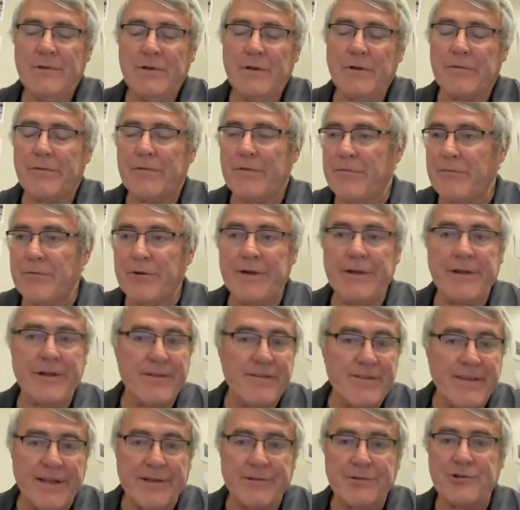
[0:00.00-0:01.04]
you know three to
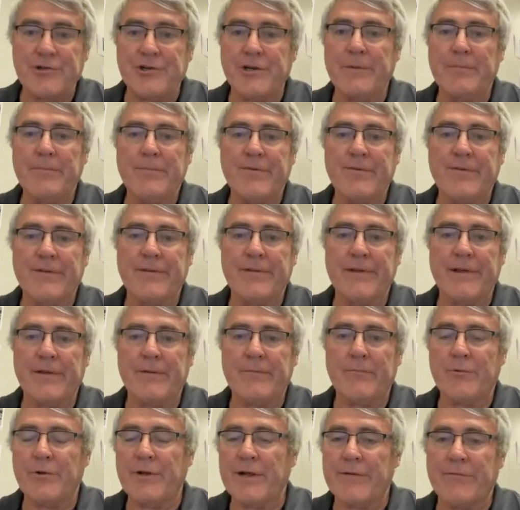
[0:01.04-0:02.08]
ten ships, and
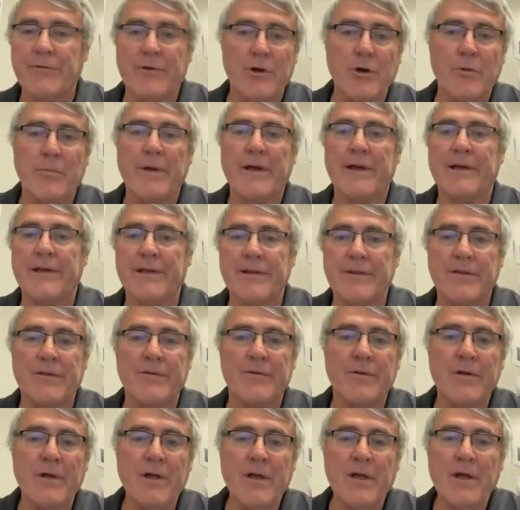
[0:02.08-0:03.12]
then have to go back in
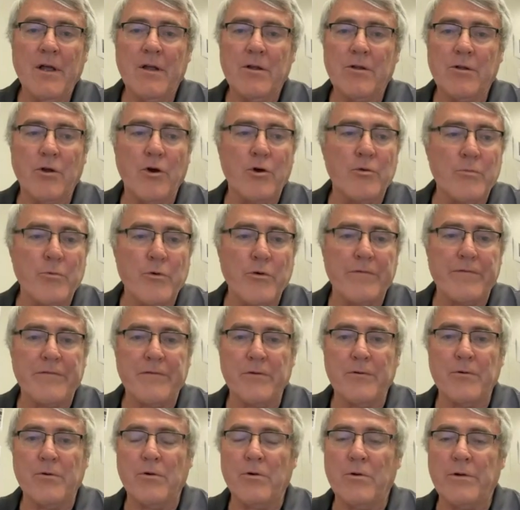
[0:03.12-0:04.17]
to load more
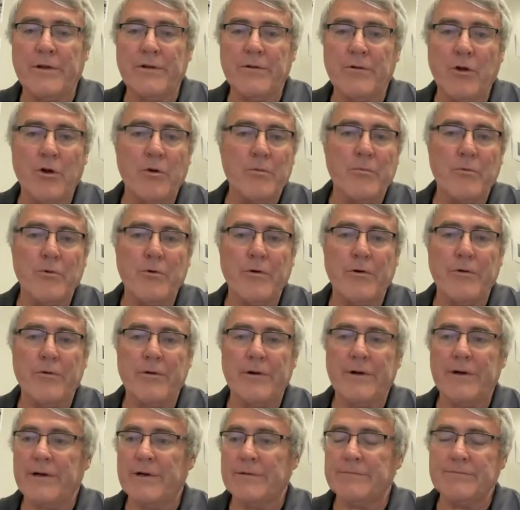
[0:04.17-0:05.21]
fuel and load
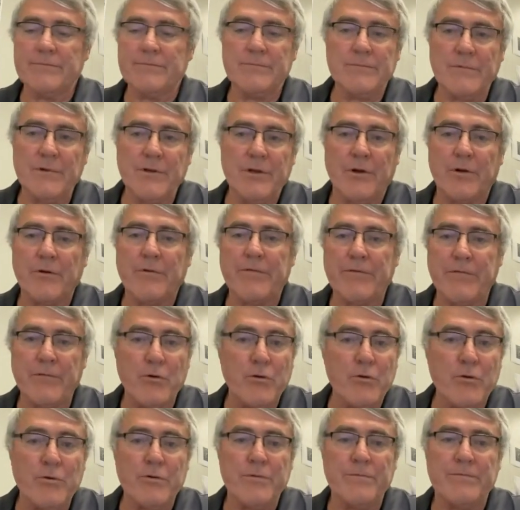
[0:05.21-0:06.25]
more uh, you know
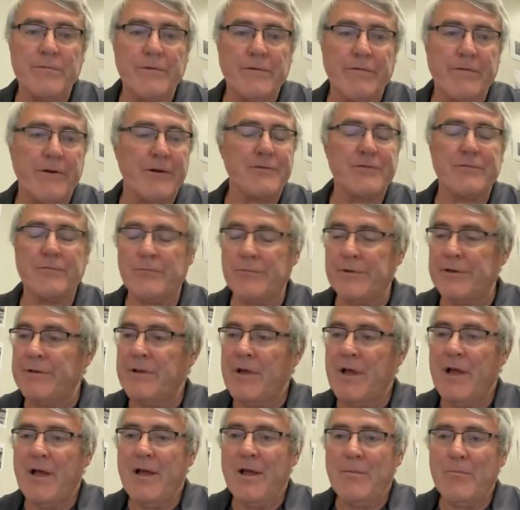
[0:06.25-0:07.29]
food fresh we
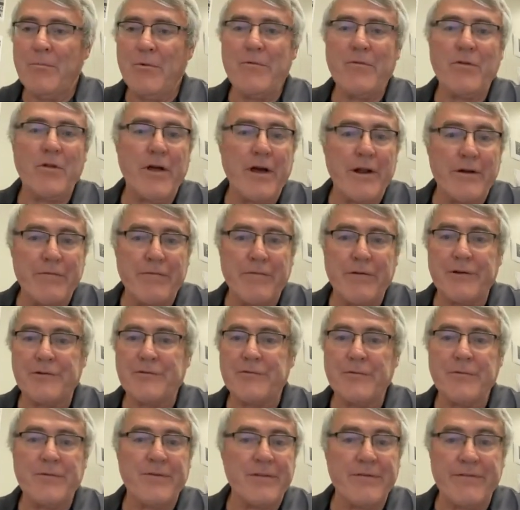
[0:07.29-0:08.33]
move a lot of fresh
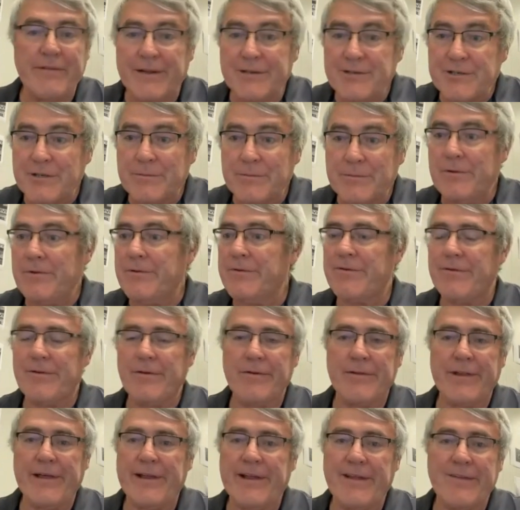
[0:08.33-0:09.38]
fruits and vegetables
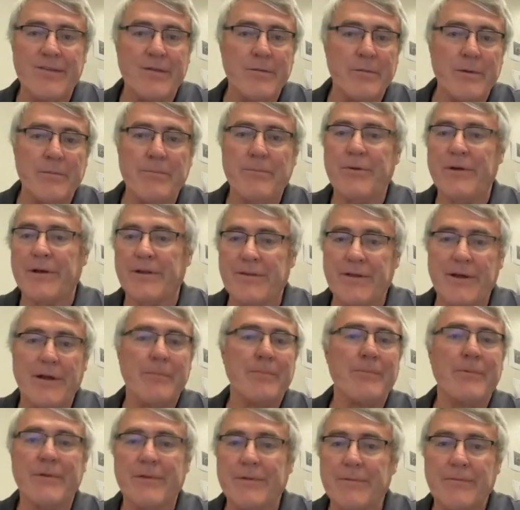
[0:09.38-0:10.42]
so that has to be picked
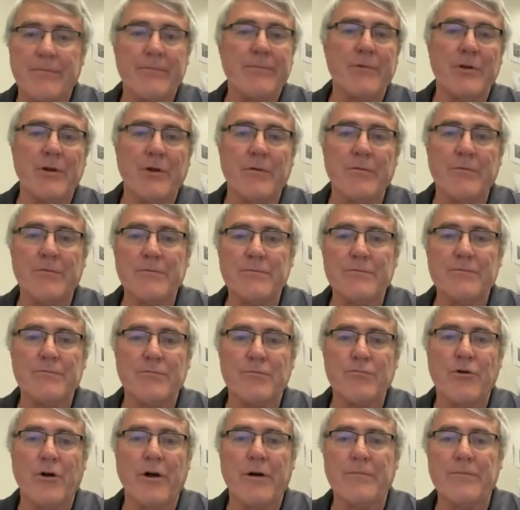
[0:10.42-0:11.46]
up and you know
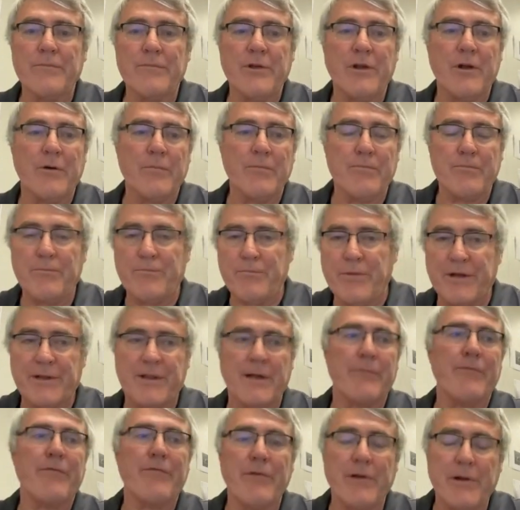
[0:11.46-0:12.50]
brought you know picked
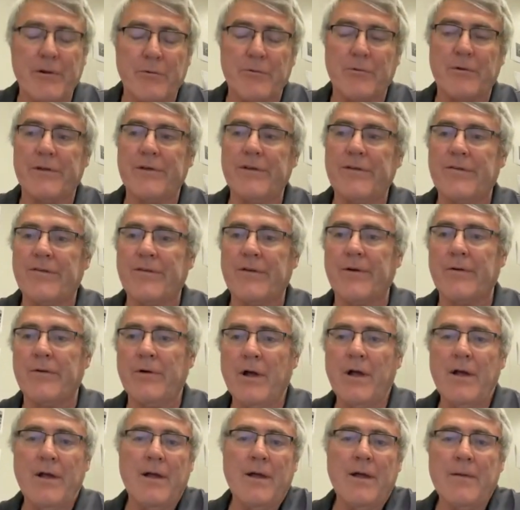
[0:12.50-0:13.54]
up frequently so
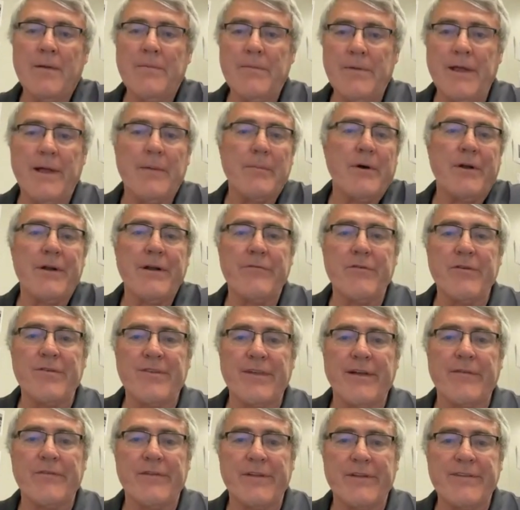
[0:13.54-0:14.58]
yeah about every
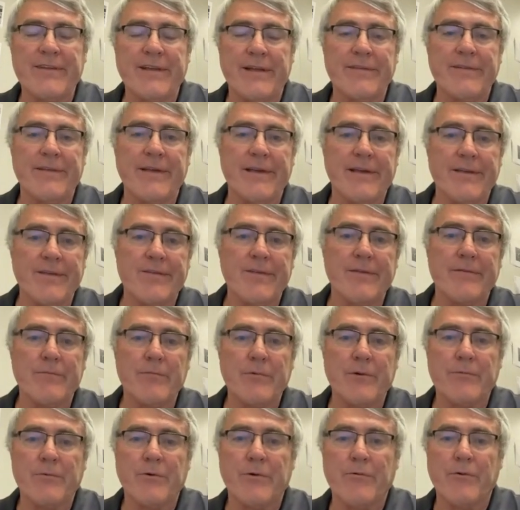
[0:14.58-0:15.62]
seven to ten days
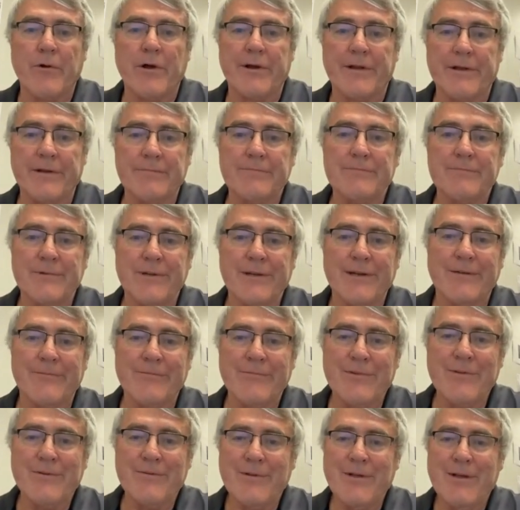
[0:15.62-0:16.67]
when we're running yeah
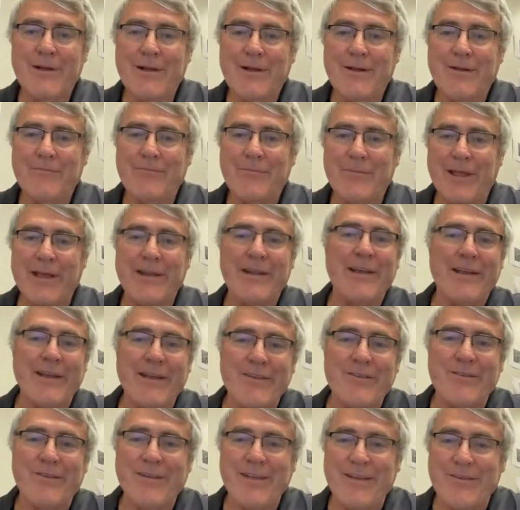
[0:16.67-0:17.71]
and
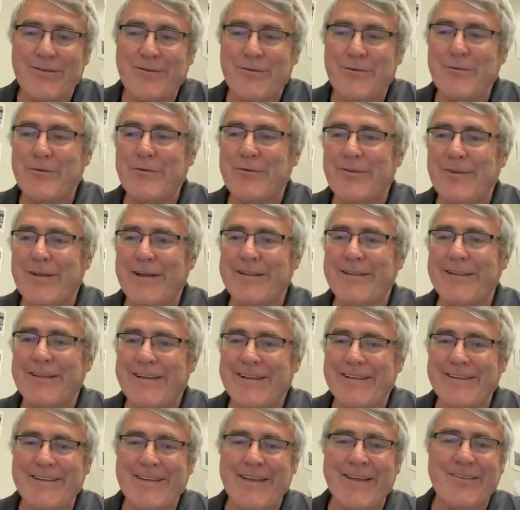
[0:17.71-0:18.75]
as as Stuart said
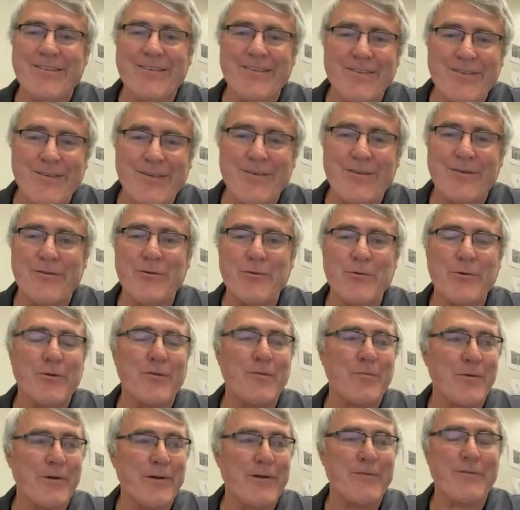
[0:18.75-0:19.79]
uh, yes this is a new
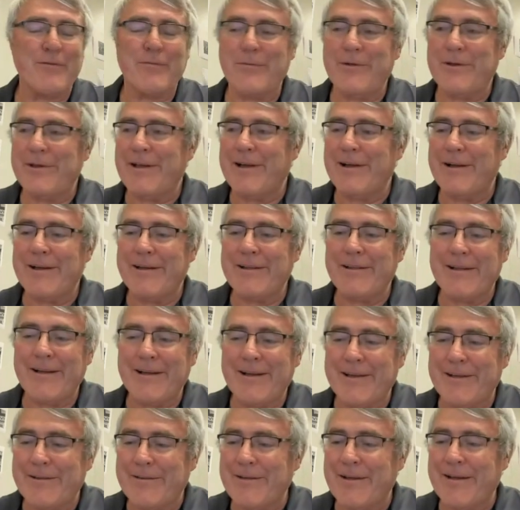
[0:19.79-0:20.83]
experience for me I
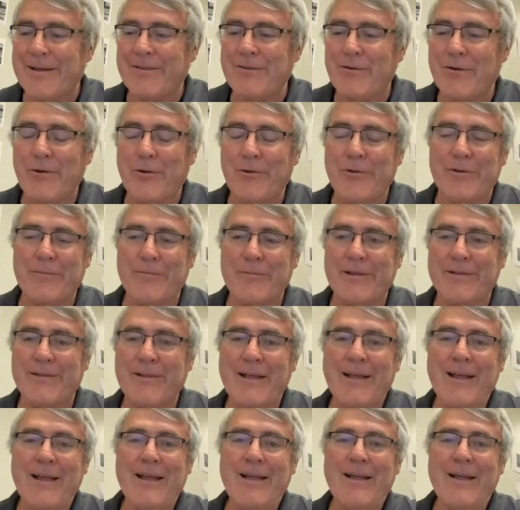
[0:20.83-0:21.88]
I, I told him that
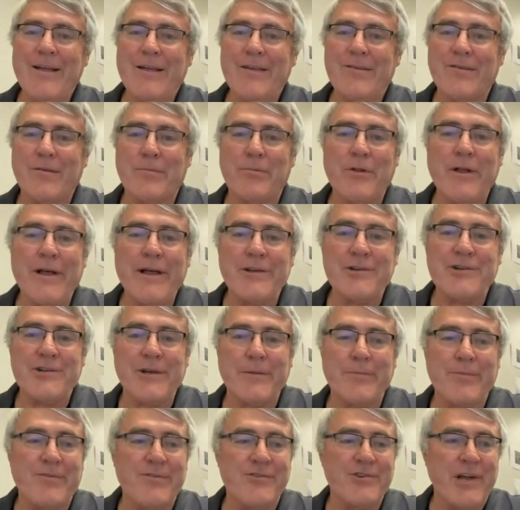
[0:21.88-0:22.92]
supply
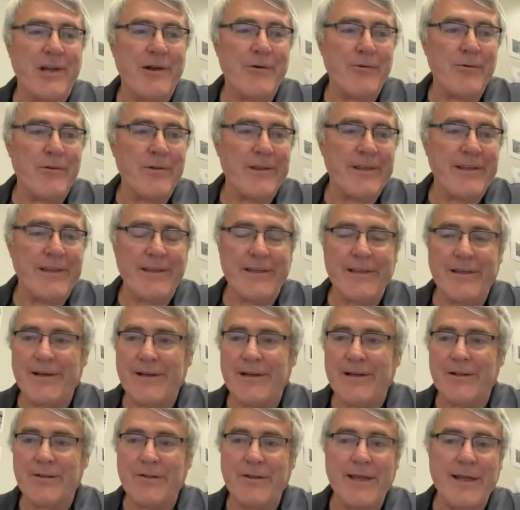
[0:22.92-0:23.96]
ships generally
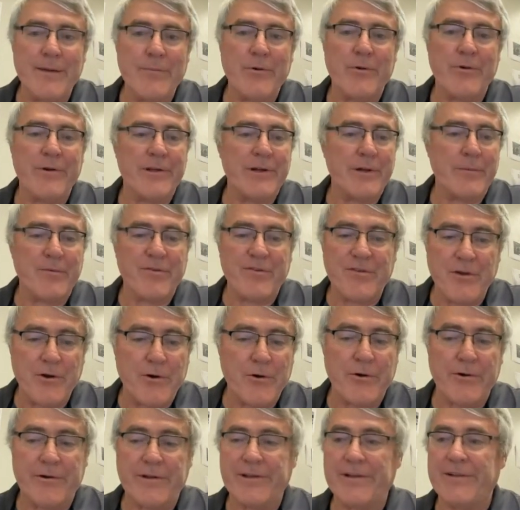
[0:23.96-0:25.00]
uh, labor in
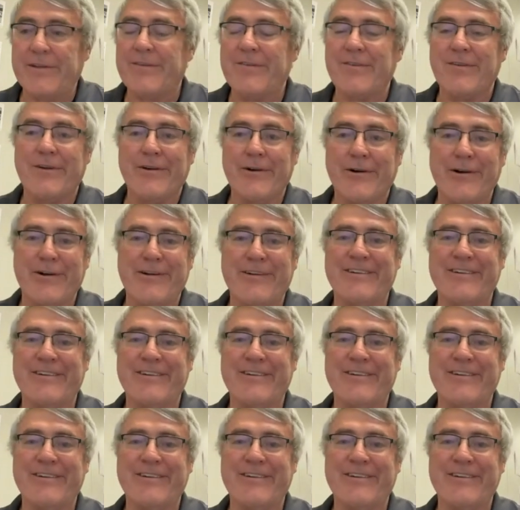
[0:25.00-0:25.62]
obscurity so